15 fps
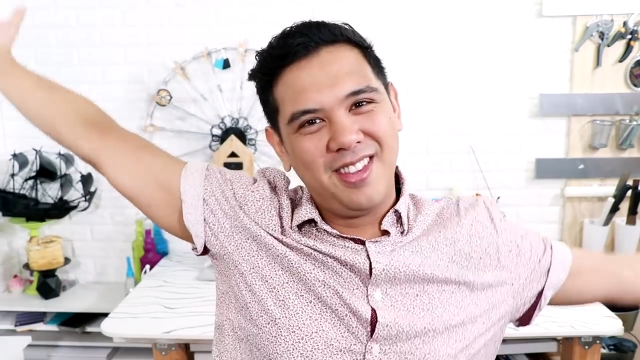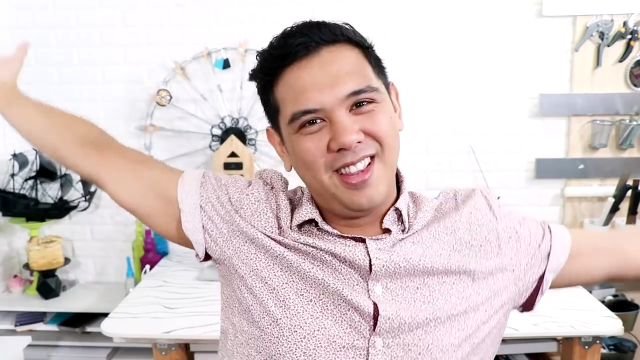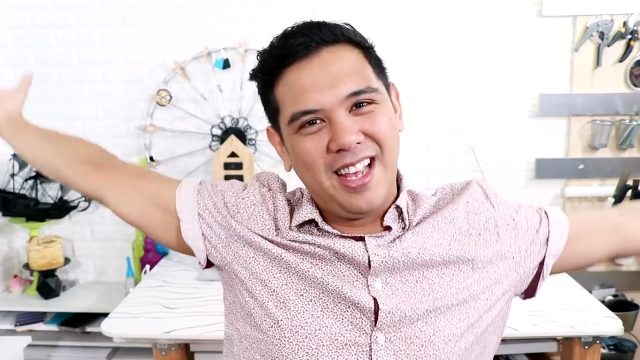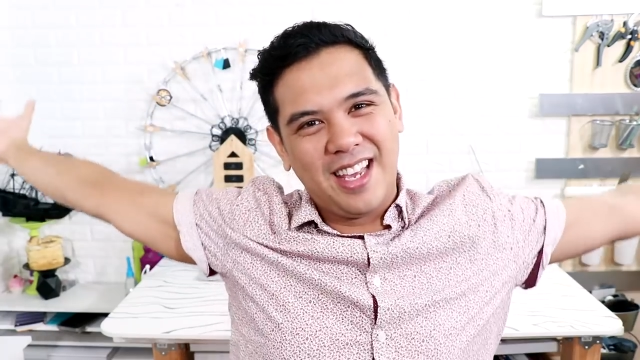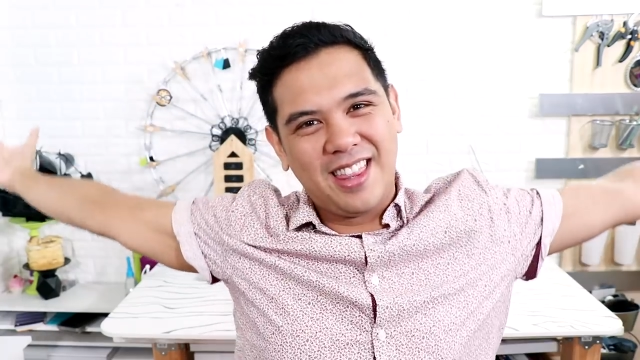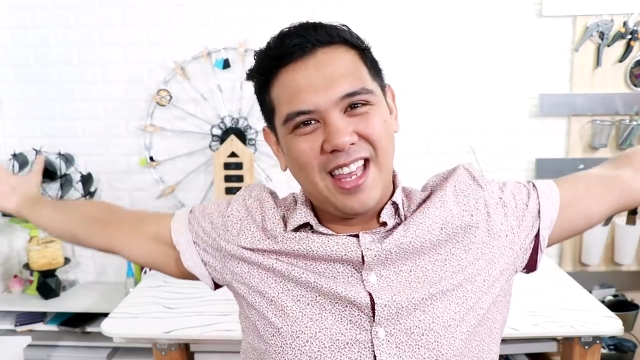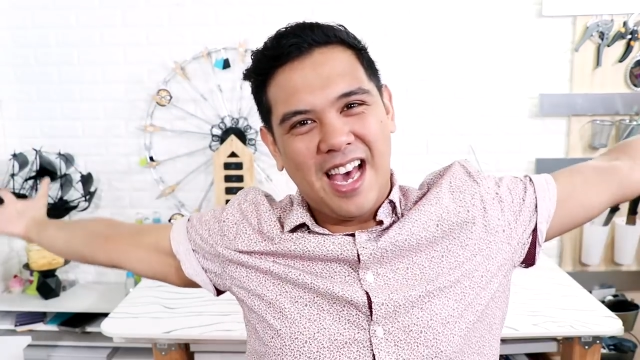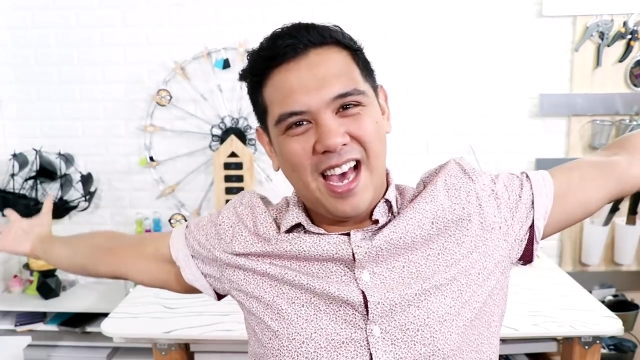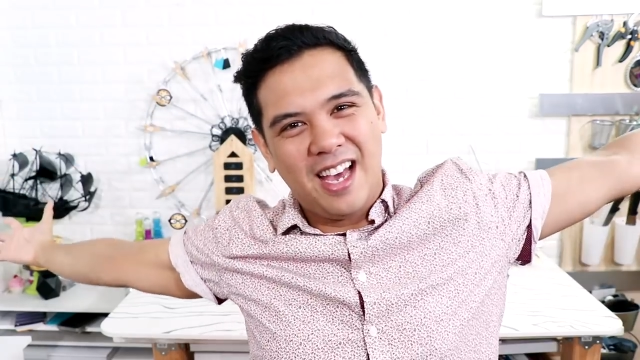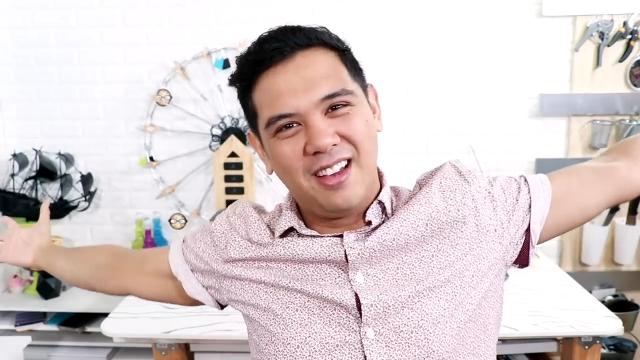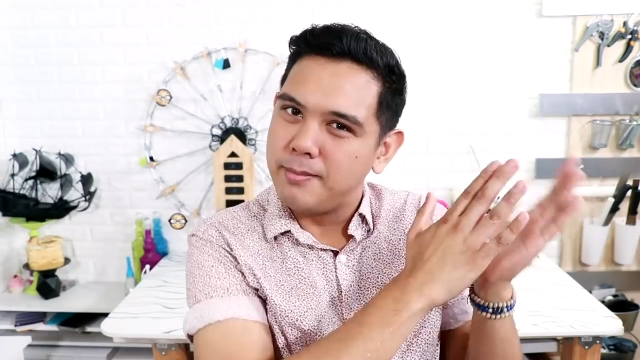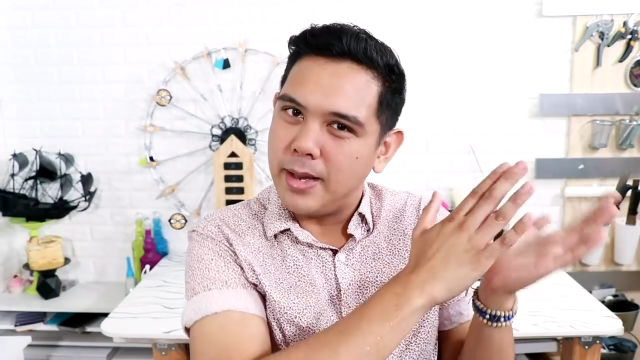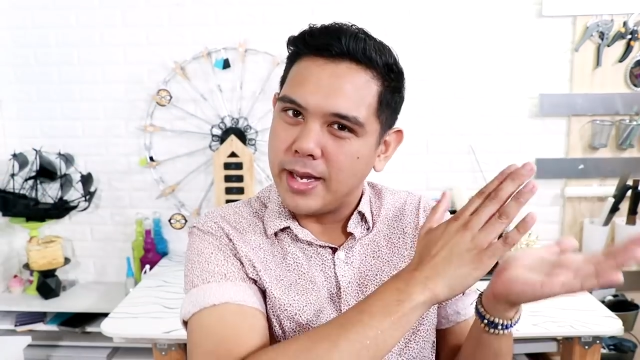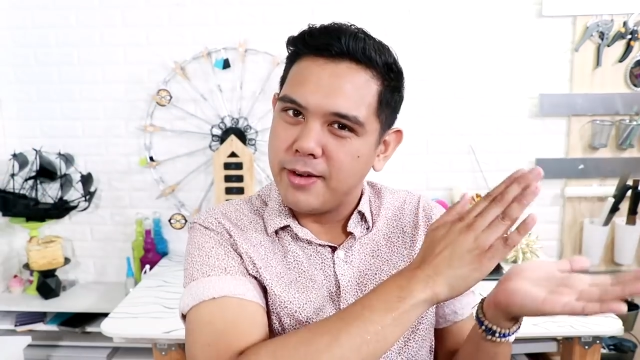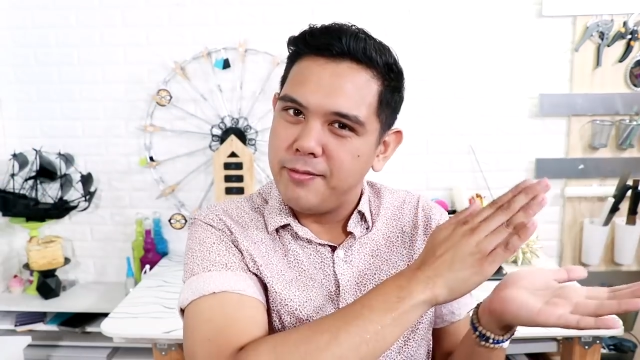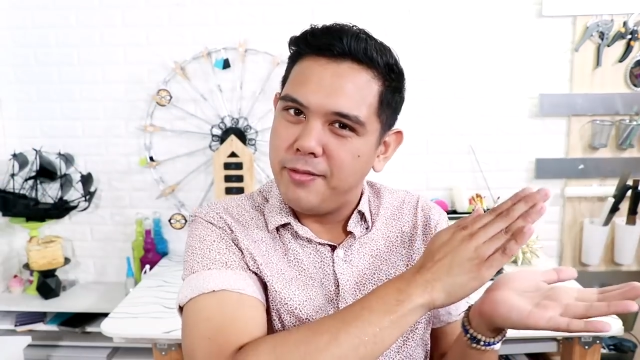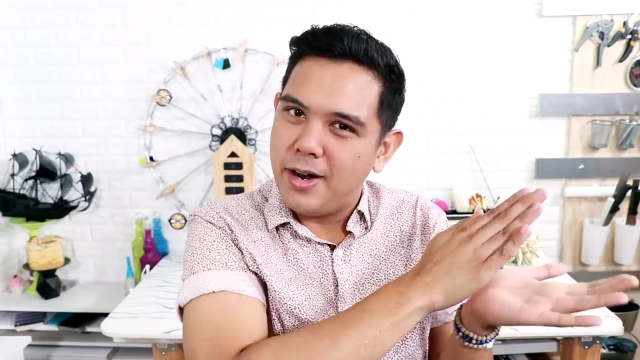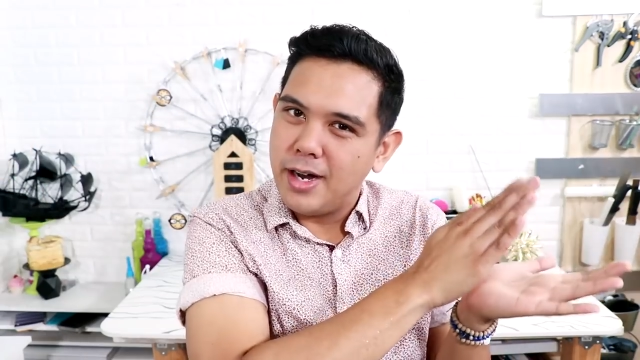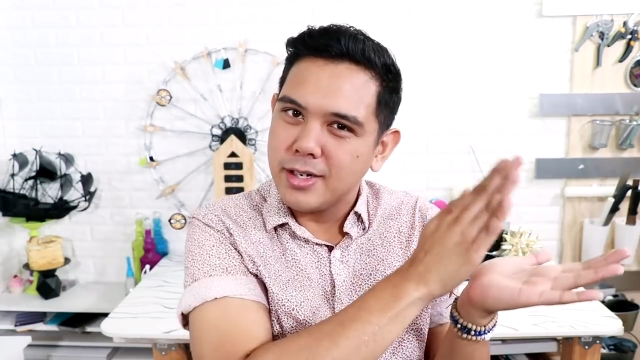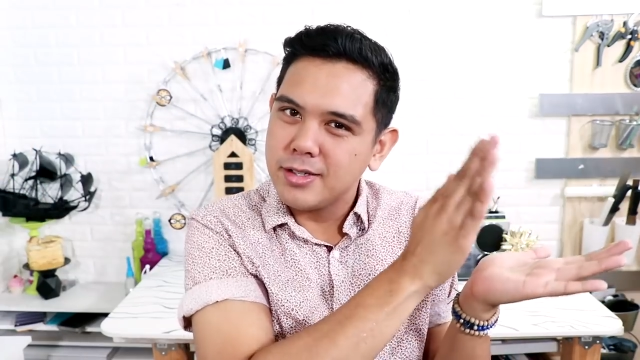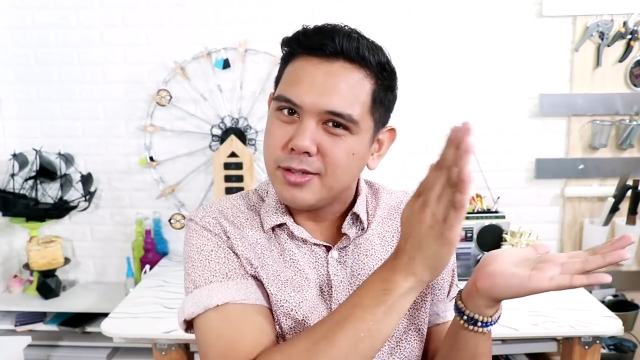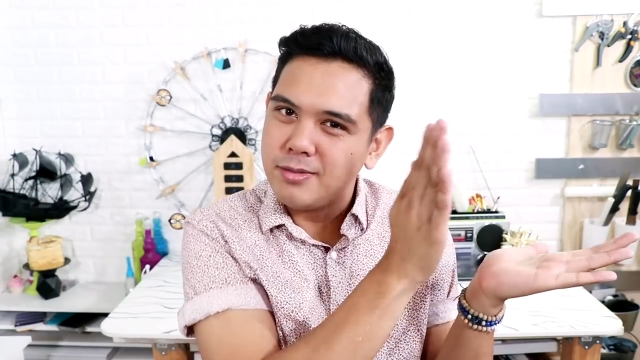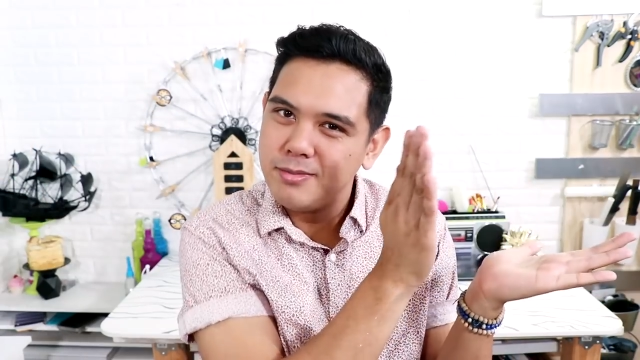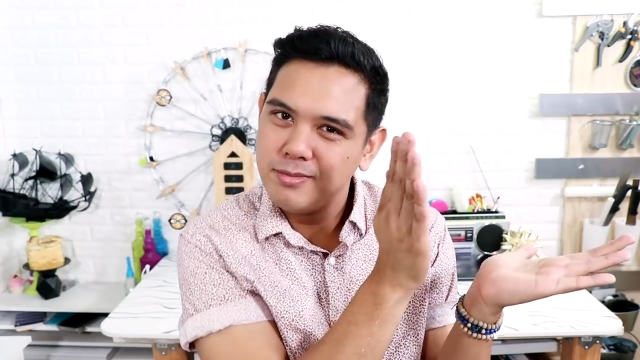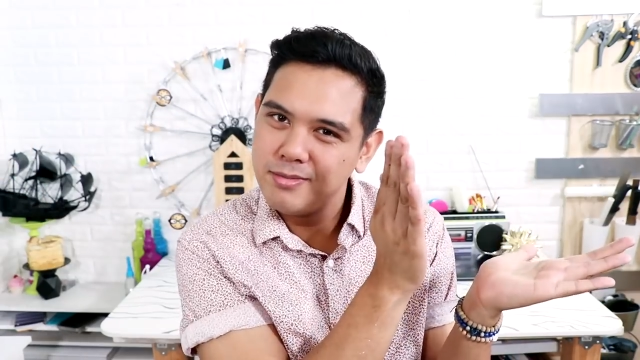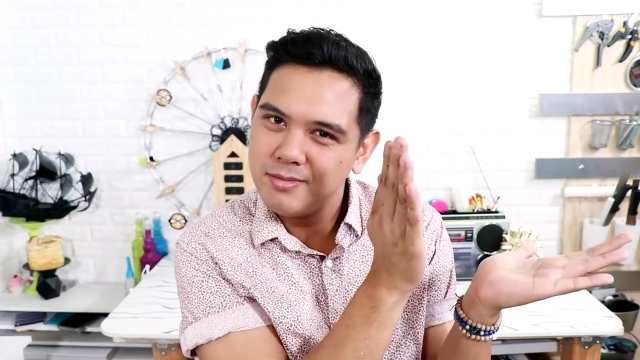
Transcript: like that. Megan Fox,